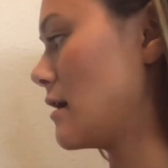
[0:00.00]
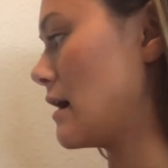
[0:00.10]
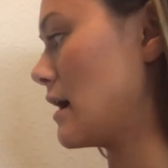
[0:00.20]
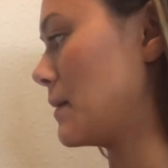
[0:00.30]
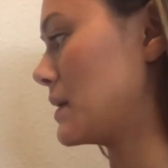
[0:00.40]

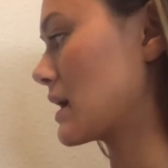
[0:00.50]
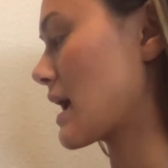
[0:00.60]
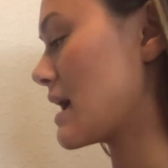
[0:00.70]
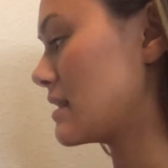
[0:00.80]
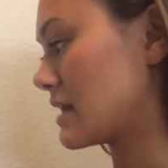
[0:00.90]
And
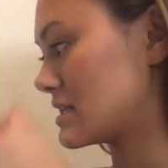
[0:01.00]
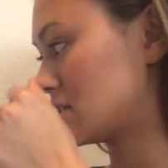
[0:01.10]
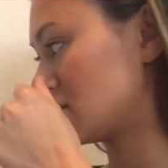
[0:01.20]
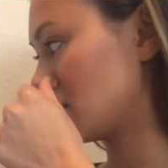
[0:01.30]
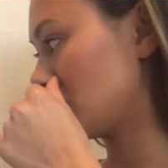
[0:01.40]
again, that's
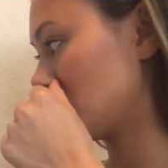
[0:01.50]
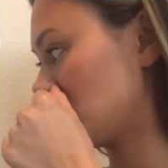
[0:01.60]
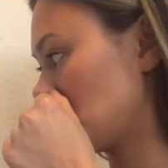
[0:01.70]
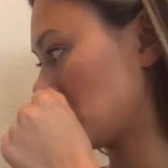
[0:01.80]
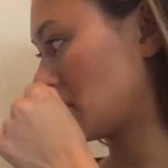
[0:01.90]

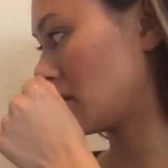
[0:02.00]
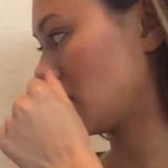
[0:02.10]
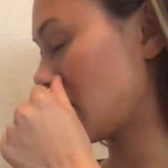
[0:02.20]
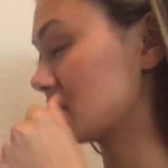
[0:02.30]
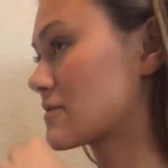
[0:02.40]

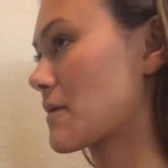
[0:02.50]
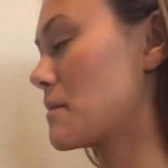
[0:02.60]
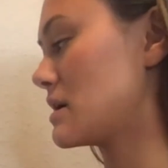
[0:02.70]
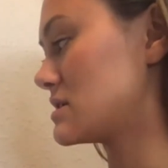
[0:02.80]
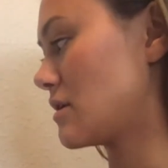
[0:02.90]
less from
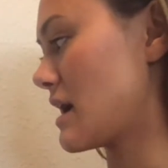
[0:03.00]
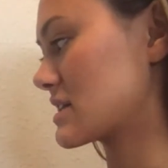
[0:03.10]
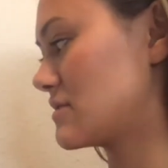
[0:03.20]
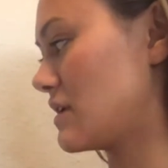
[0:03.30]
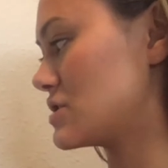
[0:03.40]
muscle
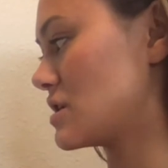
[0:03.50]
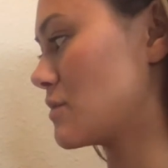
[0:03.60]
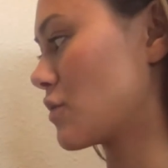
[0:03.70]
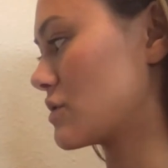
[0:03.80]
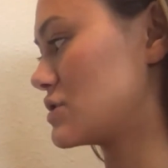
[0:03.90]
activation,
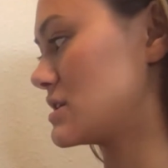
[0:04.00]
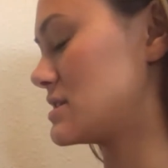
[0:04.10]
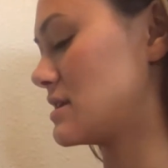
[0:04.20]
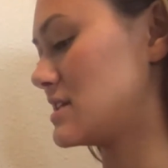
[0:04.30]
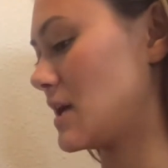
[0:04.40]
more just
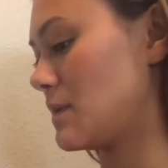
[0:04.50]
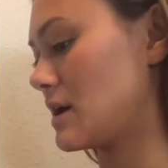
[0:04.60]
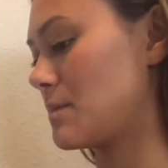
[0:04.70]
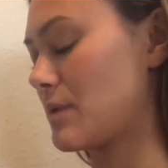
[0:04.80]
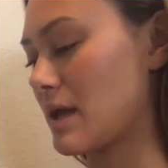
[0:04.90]
the
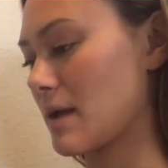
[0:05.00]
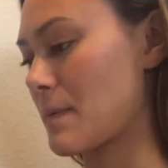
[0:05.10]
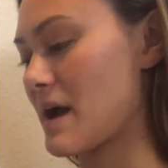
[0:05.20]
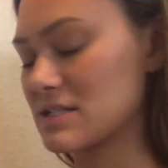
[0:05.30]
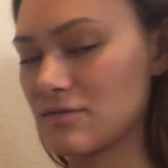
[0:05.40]
tibia being
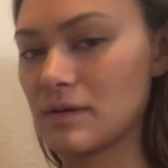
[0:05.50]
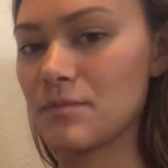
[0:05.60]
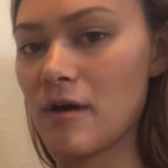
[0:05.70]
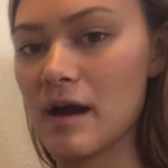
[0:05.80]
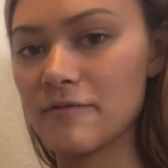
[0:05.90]
passively
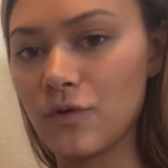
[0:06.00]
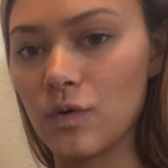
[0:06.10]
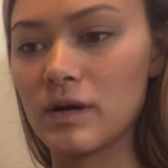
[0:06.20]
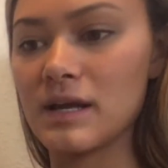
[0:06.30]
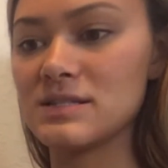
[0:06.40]
brought
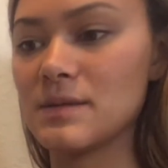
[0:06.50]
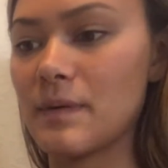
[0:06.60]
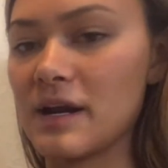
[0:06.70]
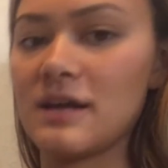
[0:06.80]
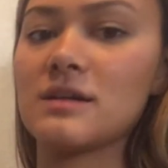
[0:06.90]
forward as the
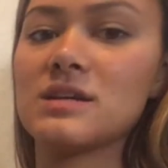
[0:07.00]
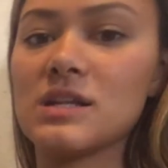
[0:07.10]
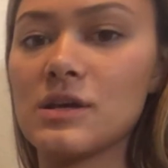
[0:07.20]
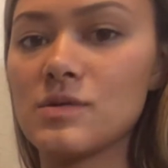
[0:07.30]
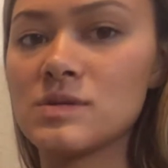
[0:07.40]
body
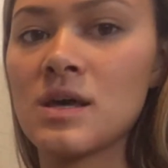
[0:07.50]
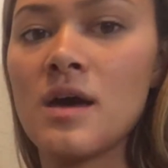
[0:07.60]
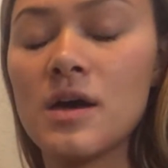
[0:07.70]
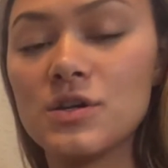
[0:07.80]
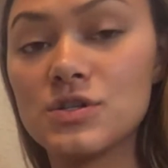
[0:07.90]
continues
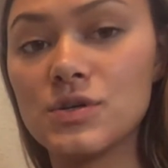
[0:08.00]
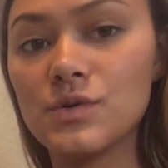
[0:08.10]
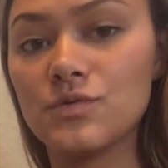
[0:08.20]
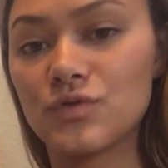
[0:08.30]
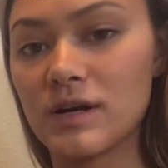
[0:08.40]

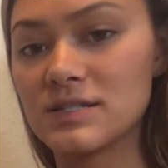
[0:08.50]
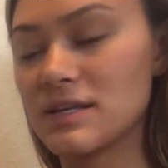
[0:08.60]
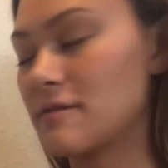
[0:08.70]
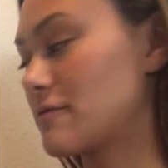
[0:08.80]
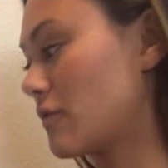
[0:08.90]
to
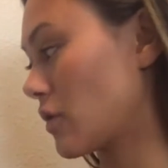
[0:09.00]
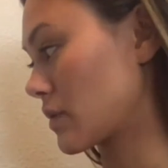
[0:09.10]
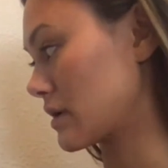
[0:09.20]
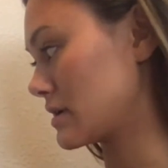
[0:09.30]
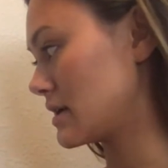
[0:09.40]
translate
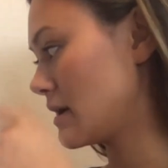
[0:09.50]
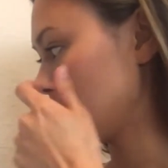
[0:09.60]
forward.